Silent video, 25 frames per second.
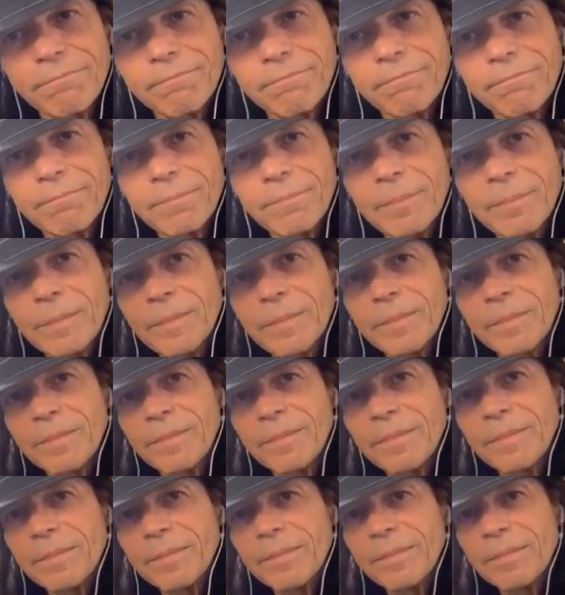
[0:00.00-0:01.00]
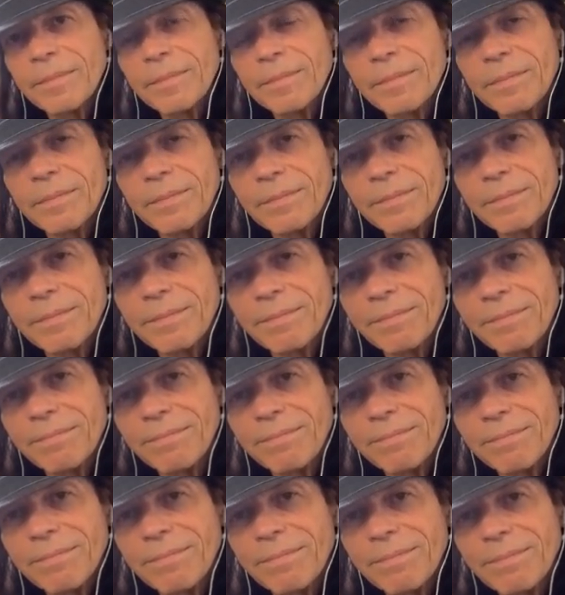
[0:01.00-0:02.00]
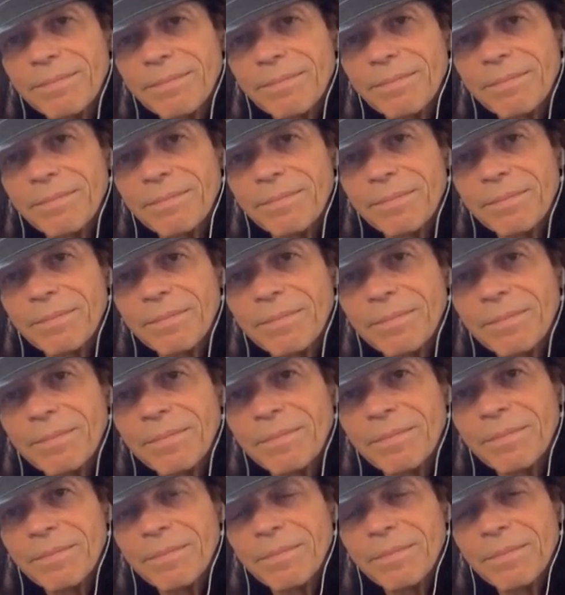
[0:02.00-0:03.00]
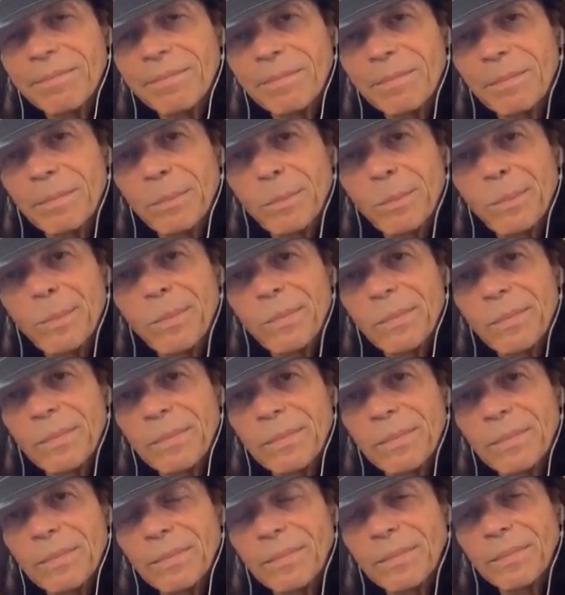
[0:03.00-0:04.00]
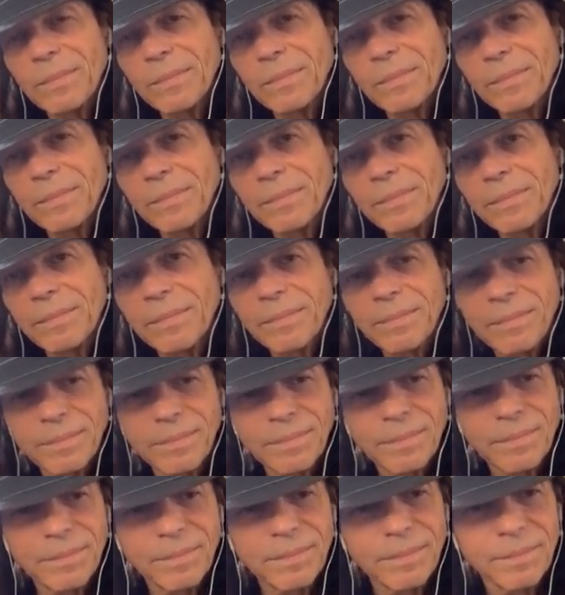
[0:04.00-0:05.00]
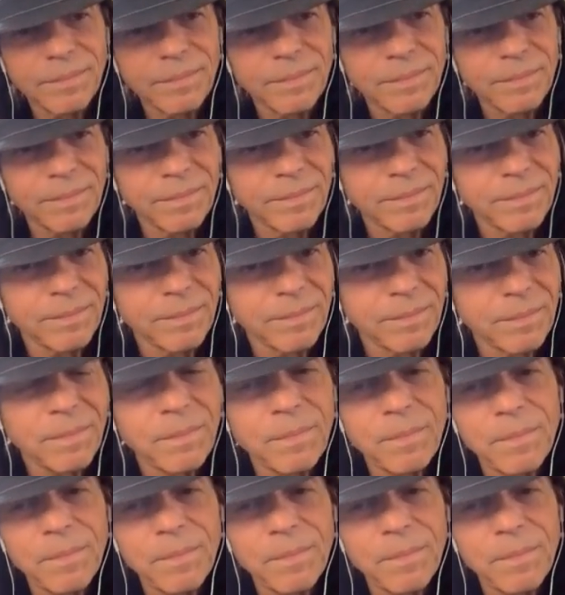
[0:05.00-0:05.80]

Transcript: [no speech]